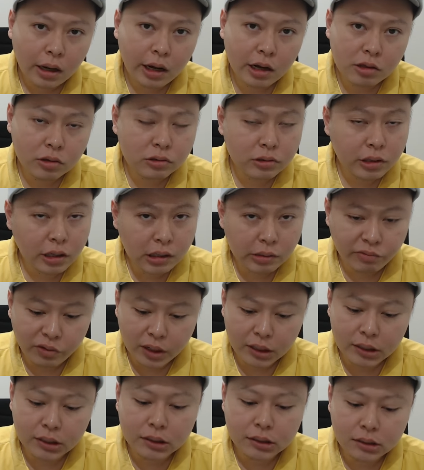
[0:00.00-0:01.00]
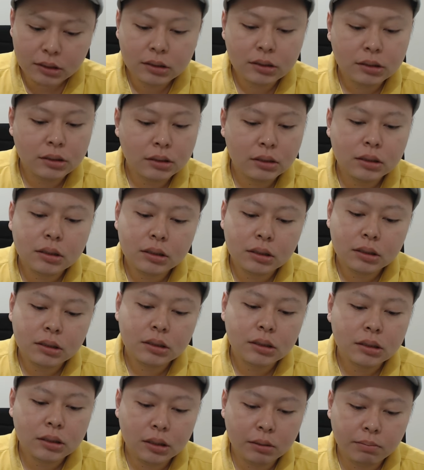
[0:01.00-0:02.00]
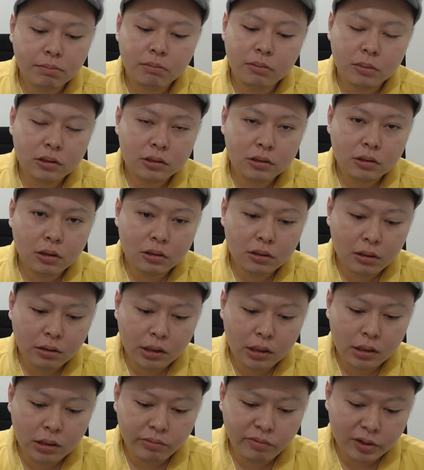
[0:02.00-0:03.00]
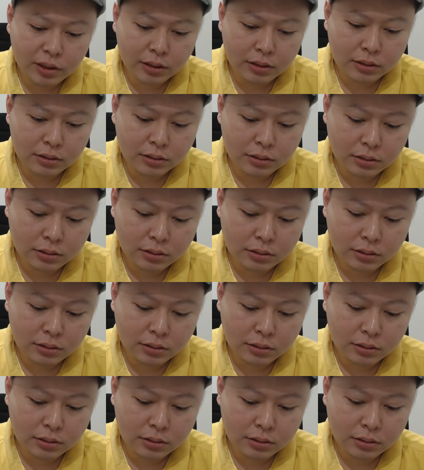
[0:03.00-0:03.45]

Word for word: I chose random friend. Yep, totally random friend.